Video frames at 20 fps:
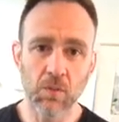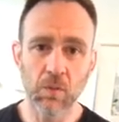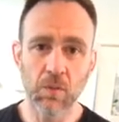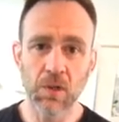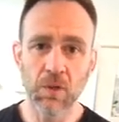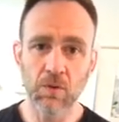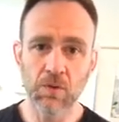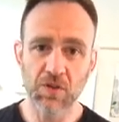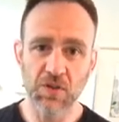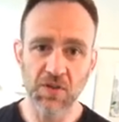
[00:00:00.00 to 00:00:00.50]

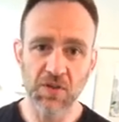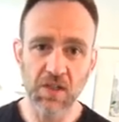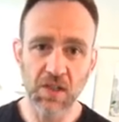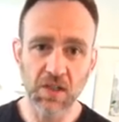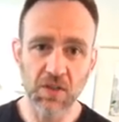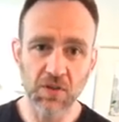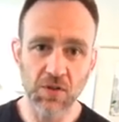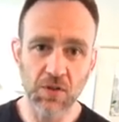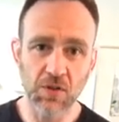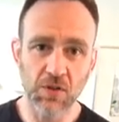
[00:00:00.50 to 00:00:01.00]
we don't just
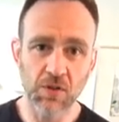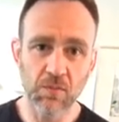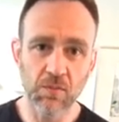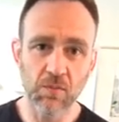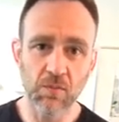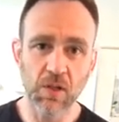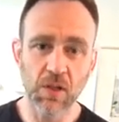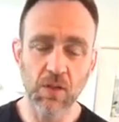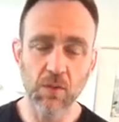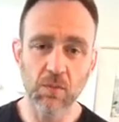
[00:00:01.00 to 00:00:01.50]
teach,
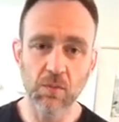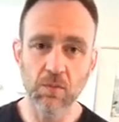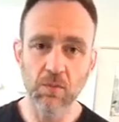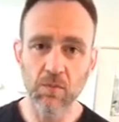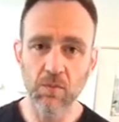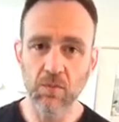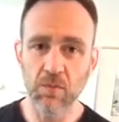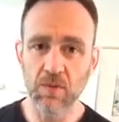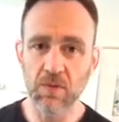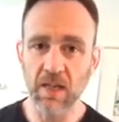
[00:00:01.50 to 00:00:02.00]

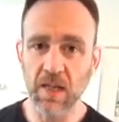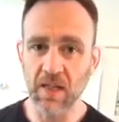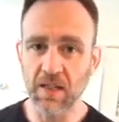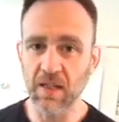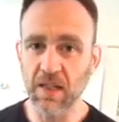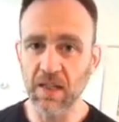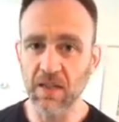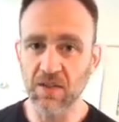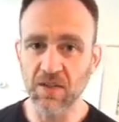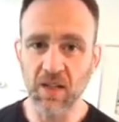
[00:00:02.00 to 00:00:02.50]

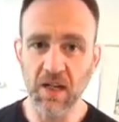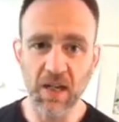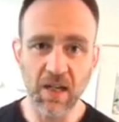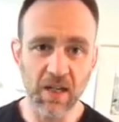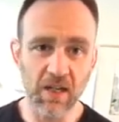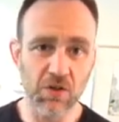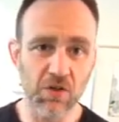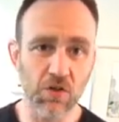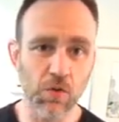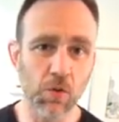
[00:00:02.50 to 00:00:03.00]
techniques that
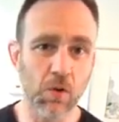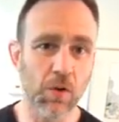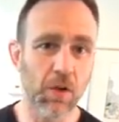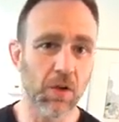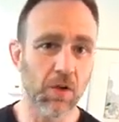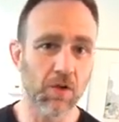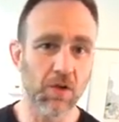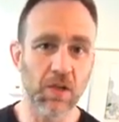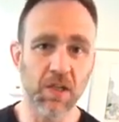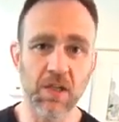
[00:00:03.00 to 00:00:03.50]
I
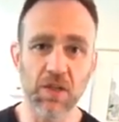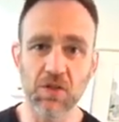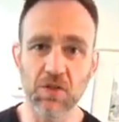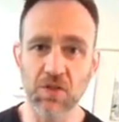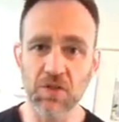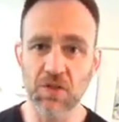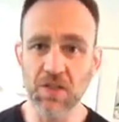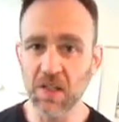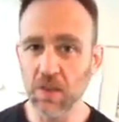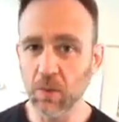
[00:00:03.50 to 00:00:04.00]
enjoy or
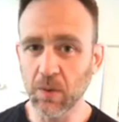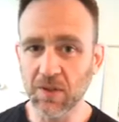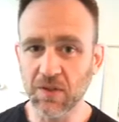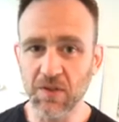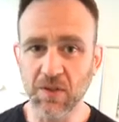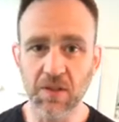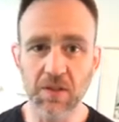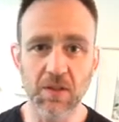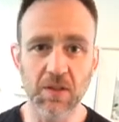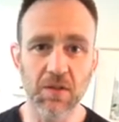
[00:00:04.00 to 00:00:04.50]
teach
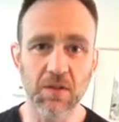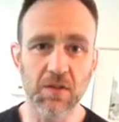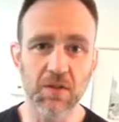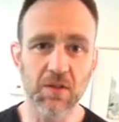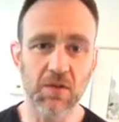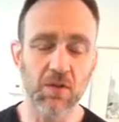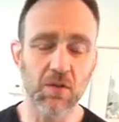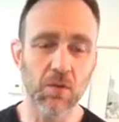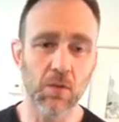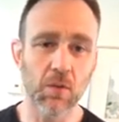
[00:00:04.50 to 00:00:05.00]

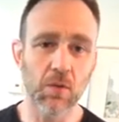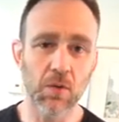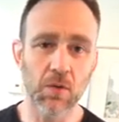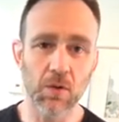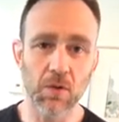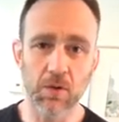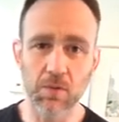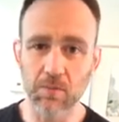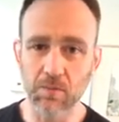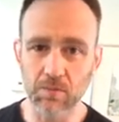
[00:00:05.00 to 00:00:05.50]
sequences
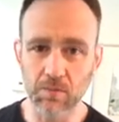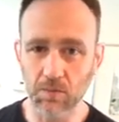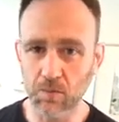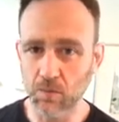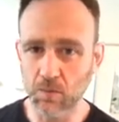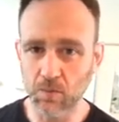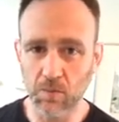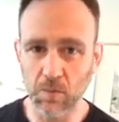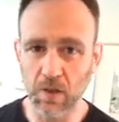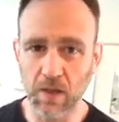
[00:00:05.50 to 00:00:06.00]
or
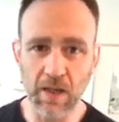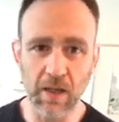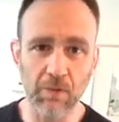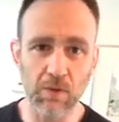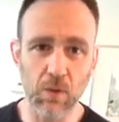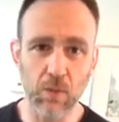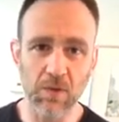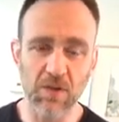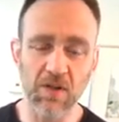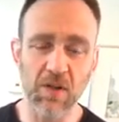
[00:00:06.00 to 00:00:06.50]
what
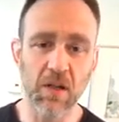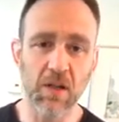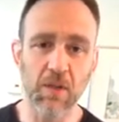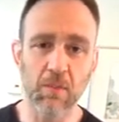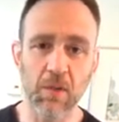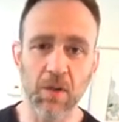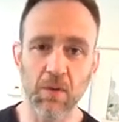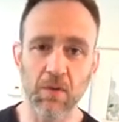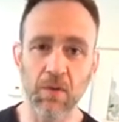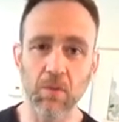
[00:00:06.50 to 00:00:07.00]
have you. It's not
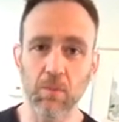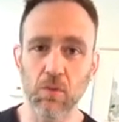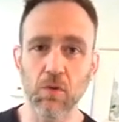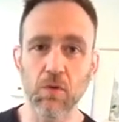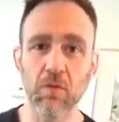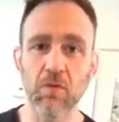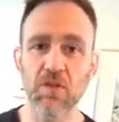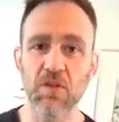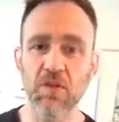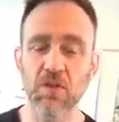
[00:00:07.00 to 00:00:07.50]
about the
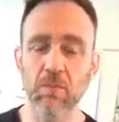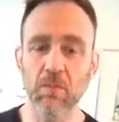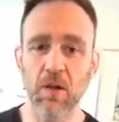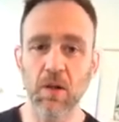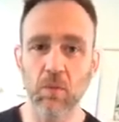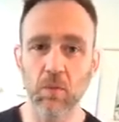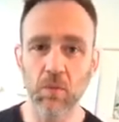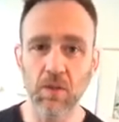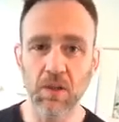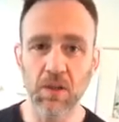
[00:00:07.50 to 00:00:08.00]
moves, it's
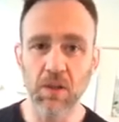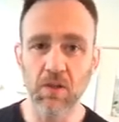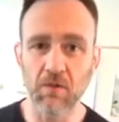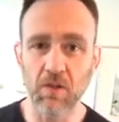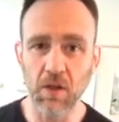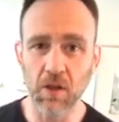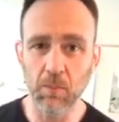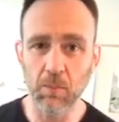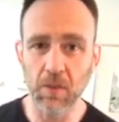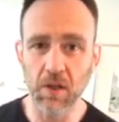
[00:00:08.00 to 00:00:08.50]
about really
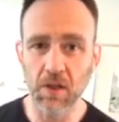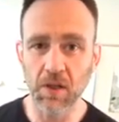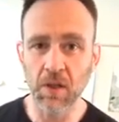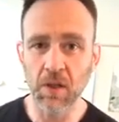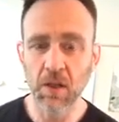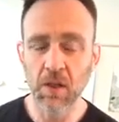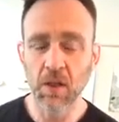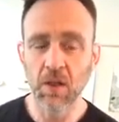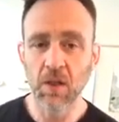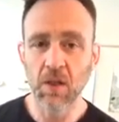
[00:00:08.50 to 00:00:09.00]
developing
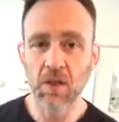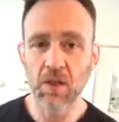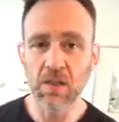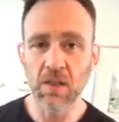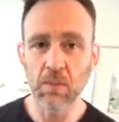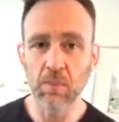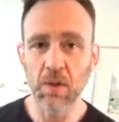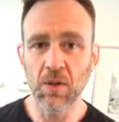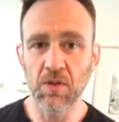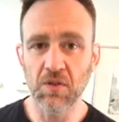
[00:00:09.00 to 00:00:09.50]

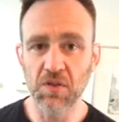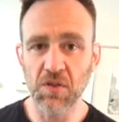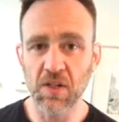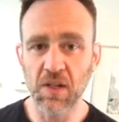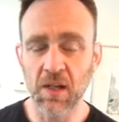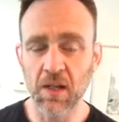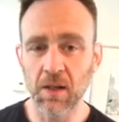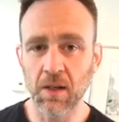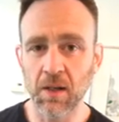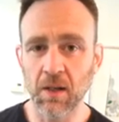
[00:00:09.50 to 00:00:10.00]
deep
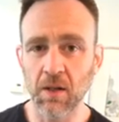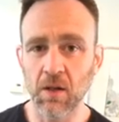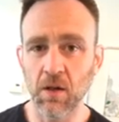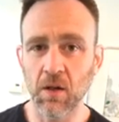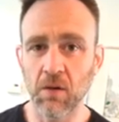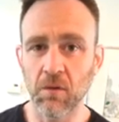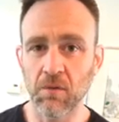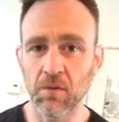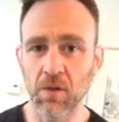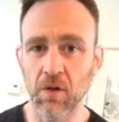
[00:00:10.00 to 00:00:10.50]
understanding
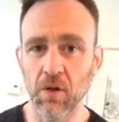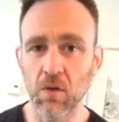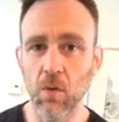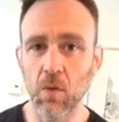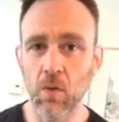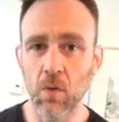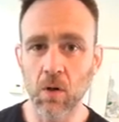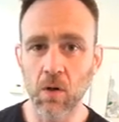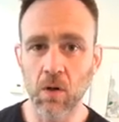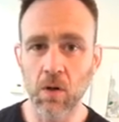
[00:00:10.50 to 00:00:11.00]
of the
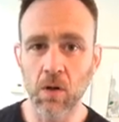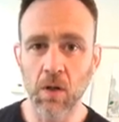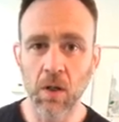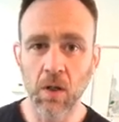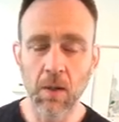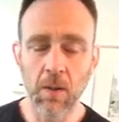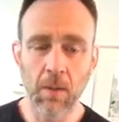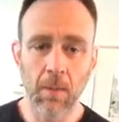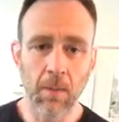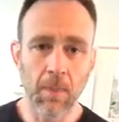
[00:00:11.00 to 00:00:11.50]
core
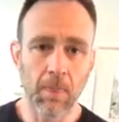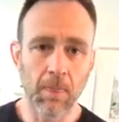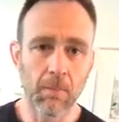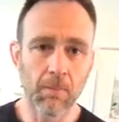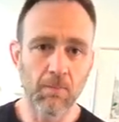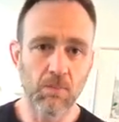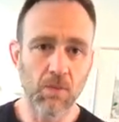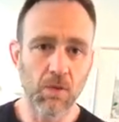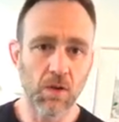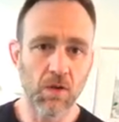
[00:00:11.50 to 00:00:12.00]

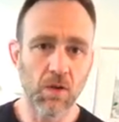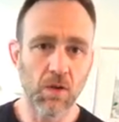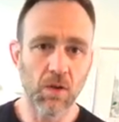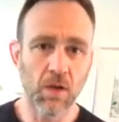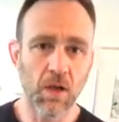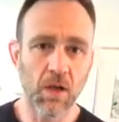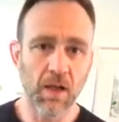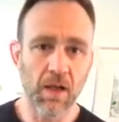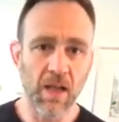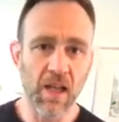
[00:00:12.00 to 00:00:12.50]

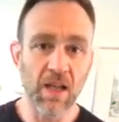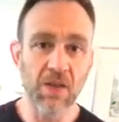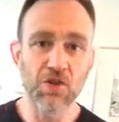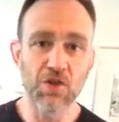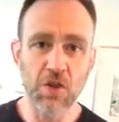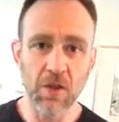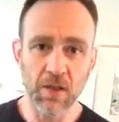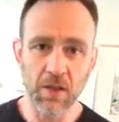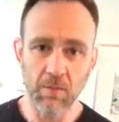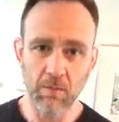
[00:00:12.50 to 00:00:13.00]

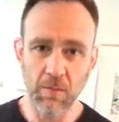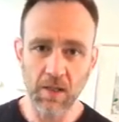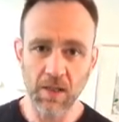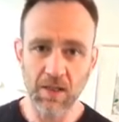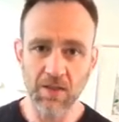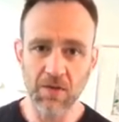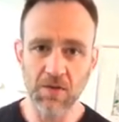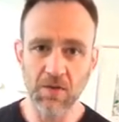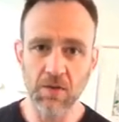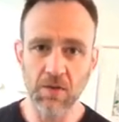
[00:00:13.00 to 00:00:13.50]
engine that
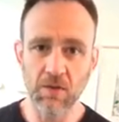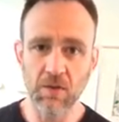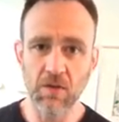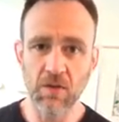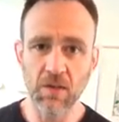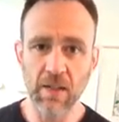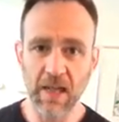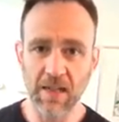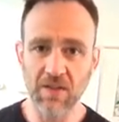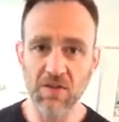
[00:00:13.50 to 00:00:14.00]
makes
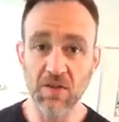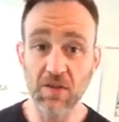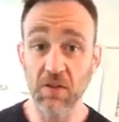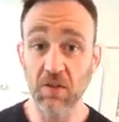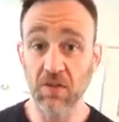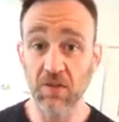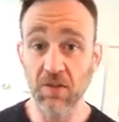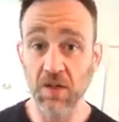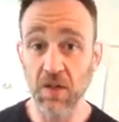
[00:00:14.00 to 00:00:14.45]
that skill